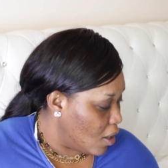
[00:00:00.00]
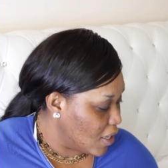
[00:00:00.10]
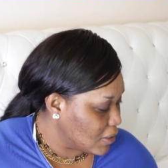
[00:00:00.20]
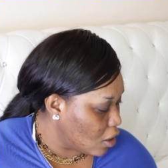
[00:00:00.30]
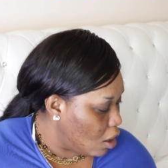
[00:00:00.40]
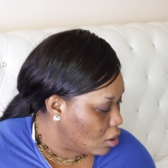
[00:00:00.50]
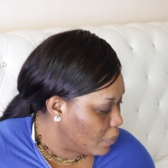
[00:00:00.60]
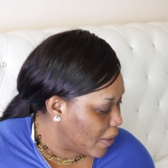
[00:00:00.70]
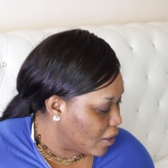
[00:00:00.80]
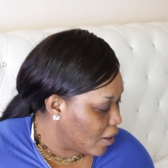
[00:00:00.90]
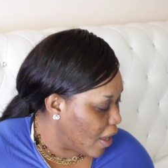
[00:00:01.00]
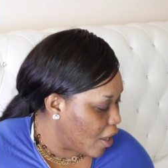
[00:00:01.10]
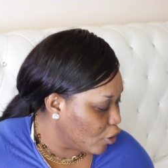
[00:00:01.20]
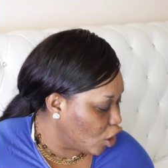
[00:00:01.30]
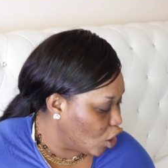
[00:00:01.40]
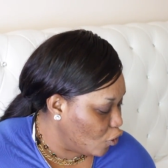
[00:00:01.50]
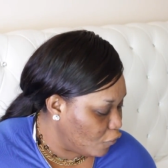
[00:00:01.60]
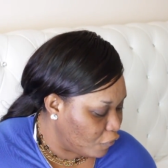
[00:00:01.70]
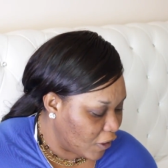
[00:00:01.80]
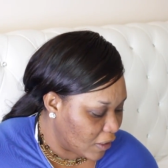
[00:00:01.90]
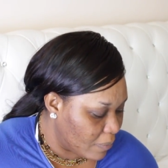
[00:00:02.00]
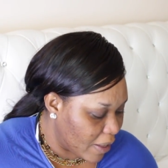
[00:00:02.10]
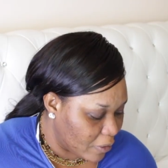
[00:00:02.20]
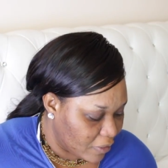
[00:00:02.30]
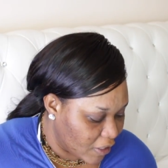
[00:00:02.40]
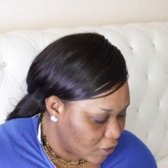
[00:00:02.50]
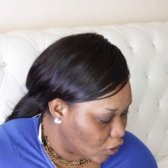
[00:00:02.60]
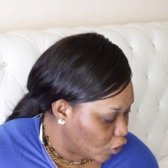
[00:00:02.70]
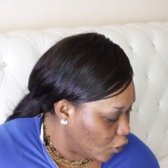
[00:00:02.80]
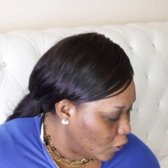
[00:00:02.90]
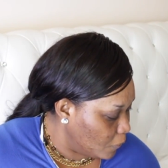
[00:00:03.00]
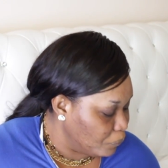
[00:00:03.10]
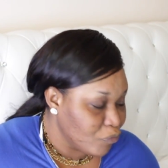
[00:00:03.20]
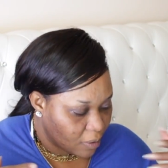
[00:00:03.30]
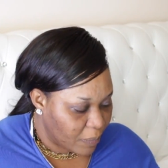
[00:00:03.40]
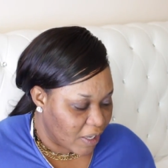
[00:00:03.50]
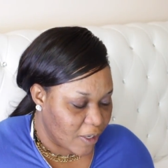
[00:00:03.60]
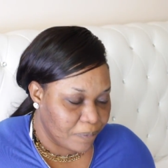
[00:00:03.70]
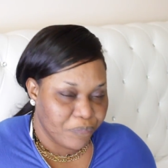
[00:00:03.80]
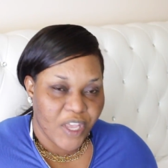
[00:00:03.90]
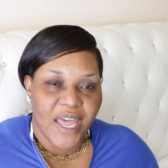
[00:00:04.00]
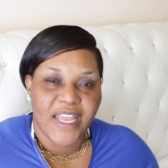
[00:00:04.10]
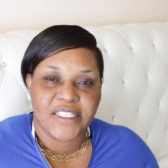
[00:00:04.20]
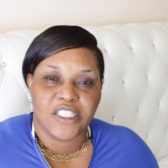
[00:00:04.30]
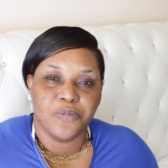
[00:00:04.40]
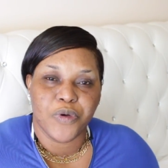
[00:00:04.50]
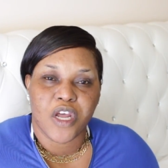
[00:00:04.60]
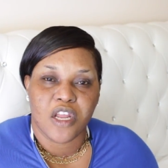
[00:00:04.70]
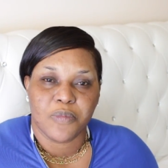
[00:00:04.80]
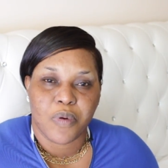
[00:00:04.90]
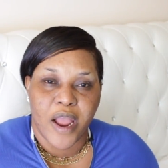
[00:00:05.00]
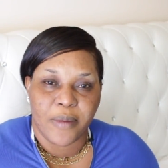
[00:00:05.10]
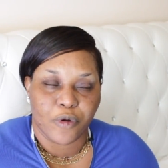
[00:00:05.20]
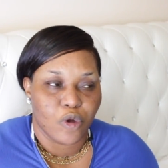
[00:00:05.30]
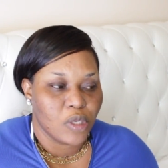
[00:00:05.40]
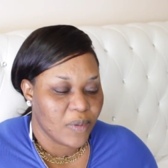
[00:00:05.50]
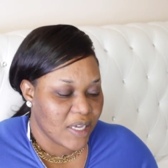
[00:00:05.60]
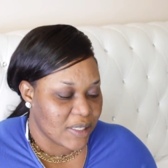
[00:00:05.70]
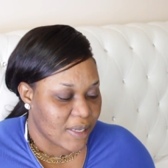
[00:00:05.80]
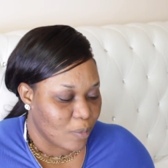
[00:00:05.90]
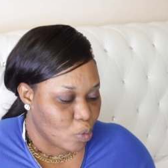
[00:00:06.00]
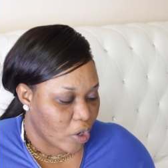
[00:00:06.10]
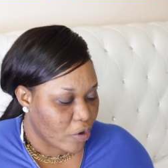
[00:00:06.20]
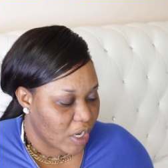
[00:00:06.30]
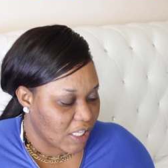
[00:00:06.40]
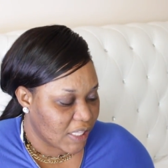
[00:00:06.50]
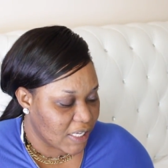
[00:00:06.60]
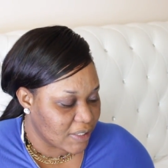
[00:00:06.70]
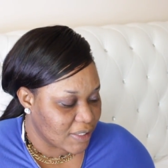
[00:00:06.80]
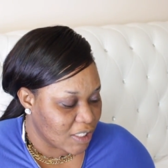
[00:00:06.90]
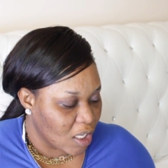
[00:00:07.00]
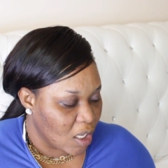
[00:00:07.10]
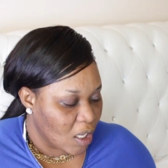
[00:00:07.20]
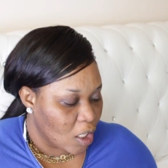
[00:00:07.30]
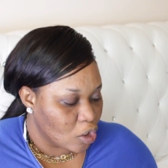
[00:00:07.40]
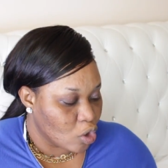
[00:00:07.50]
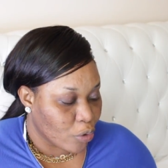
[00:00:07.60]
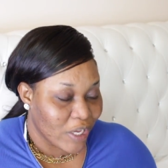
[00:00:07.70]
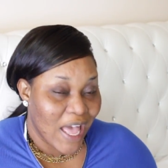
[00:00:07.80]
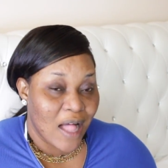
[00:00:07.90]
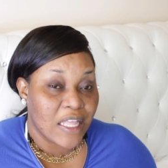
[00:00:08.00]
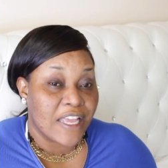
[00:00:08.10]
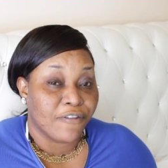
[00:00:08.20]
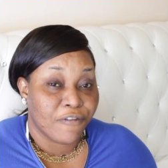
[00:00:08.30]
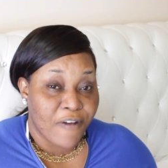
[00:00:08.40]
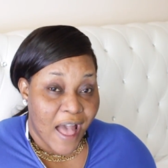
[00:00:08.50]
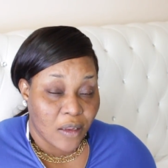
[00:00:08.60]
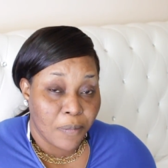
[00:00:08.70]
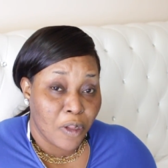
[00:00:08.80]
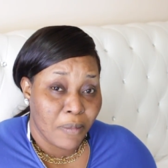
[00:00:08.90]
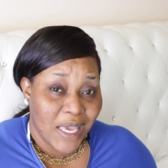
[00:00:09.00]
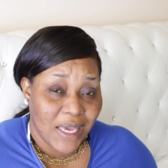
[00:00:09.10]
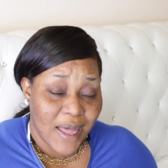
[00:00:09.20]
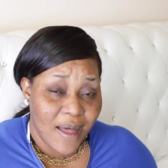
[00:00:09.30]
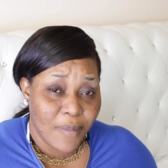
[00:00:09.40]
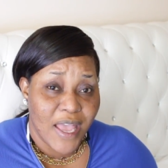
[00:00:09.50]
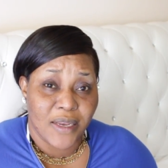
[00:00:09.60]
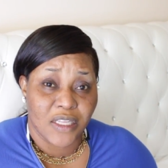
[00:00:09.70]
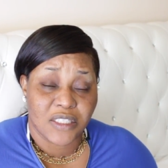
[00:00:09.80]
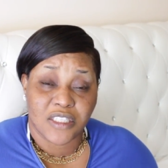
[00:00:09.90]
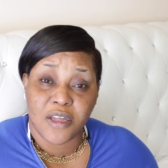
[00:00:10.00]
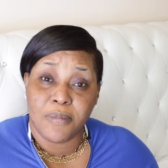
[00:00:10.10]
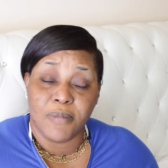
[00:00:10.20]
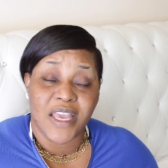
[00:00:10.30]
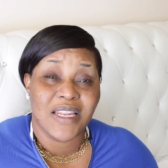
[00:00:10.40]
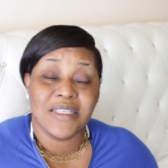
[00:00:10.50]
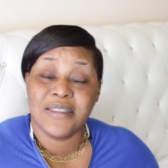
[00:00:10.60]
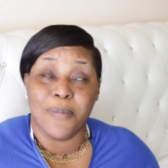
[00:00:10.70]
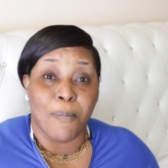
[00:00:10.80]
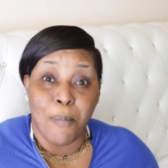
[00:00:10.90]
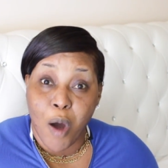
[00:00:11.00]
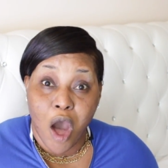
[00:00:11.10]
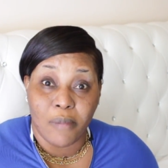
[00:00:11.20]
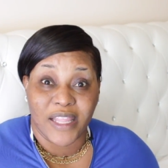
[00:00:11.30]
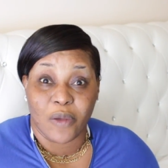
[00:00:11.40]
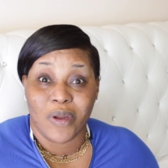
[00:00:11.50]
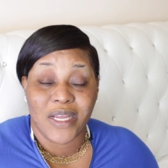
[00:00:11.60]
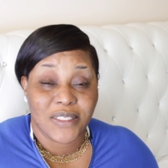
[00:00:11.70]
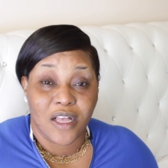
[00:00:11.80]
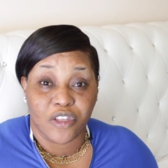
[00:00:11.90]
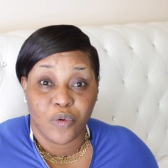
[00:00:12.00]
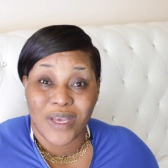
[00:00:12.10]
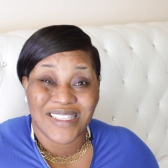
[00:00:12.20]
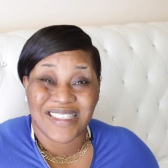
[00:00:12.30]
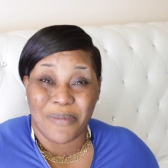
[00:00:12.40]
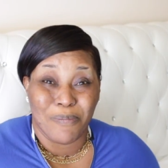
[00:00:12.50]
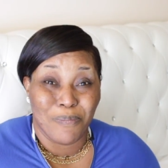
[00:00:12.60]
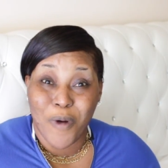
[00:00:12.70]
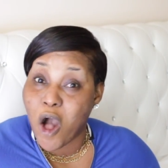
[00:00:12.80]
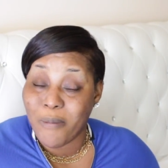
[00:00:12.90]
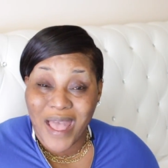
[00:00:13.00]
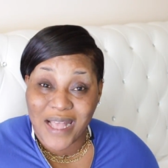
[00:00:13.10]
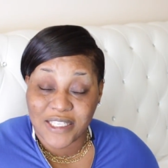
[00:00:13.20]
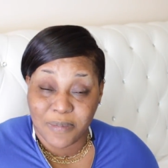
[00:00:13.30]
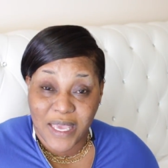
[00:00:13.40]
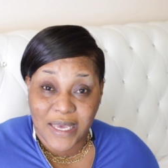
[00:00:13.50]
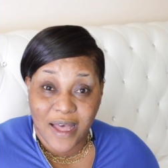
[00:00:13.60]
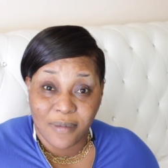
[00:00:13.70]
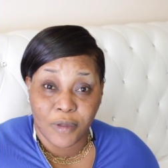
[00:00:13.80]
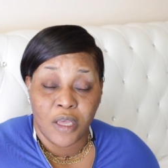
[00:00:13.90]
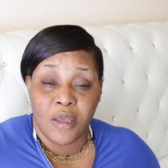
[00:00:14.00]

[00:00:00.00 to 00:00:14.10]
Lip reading: It's all about how you feel about this, you know? A bit. And I didn't put on a primer only because I'm wearing this L'Oreal Infallible makeup, and it is the bomb. Like when I tell you it's a bomb ass makeup.